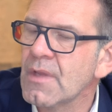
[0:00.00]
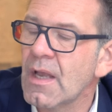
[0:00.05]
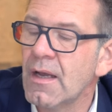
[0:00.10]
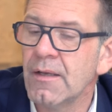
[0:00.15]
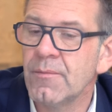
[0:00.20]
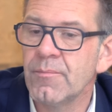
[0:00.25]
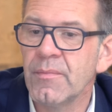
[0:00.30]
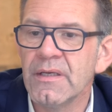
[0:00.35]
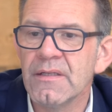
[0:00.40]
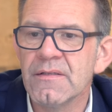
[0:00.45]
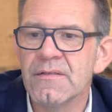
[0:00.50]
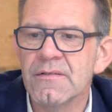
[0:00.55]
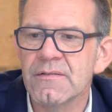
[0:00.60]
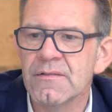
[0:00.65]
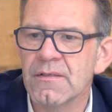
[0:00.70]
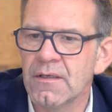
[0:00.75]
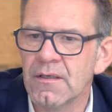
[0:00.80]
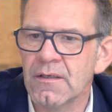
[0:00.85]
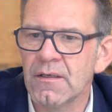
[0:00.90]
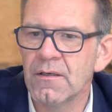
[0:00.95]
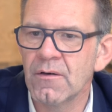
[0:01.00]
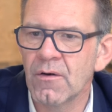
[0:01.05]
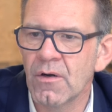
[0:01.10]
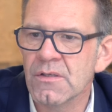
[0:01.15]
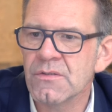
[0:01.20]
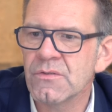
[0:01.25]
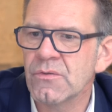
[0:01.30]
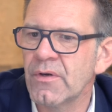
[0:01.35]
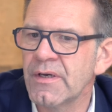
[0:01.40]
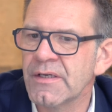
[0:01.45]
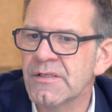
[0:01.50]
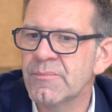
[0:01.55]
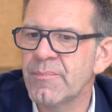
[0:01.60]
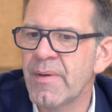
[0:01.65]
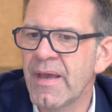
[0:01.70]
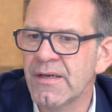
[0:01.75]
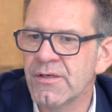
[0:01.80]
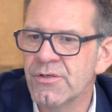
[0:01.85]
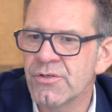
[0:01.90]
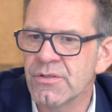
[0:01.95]
it means uh, also
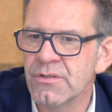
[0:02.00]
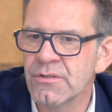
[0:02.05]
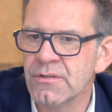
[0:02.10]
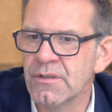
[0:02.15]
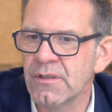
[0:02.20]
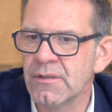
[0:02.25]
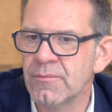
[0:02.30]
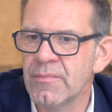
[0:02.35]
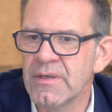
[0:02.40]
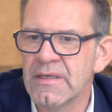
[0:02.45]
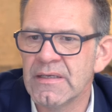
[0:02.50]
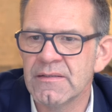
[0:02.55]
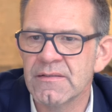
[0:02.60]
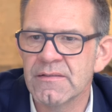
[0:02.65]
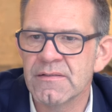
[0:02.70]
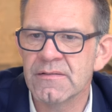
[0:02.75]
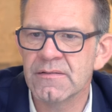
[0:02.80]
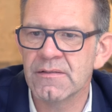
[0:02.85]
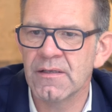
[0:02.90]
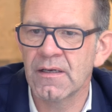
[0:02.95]
expansion. It means